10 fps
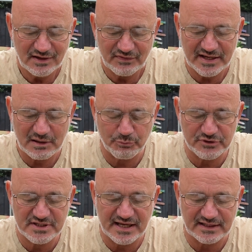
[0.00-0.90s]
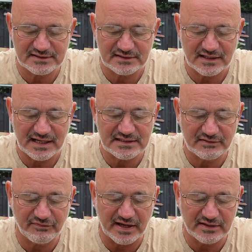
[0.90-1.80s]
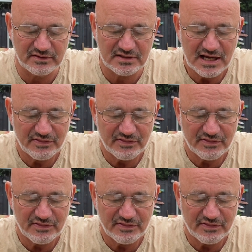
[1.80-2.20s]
They can protect and defend,